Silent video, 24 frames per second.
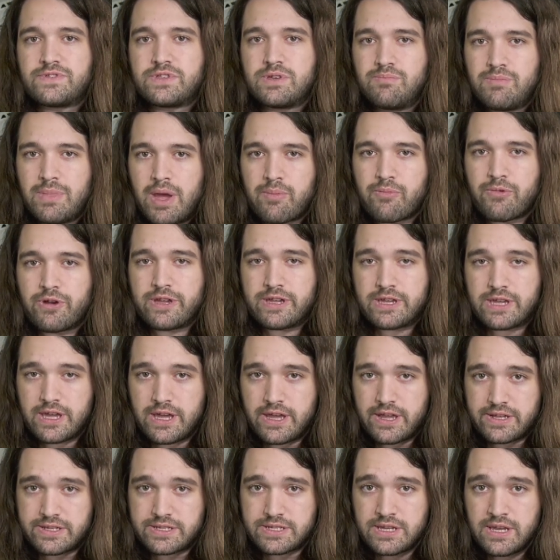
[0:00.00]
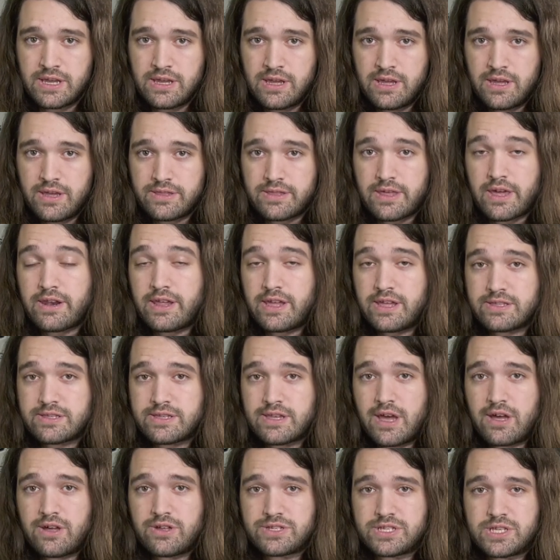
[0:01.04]
to memory kits than
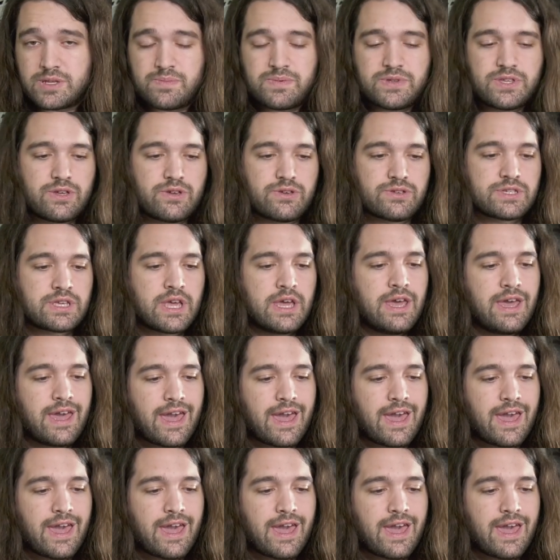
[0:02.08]
Intel C P Us.